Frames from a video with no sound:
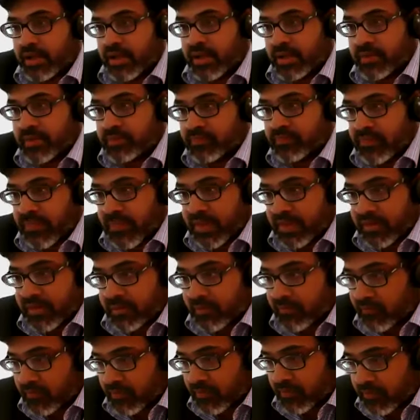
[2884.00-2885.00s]

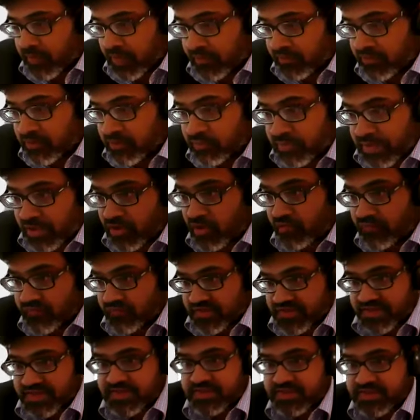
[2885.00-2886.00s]
one of the big
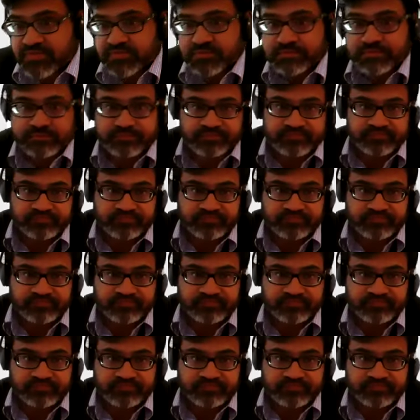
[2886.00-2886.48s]
offices.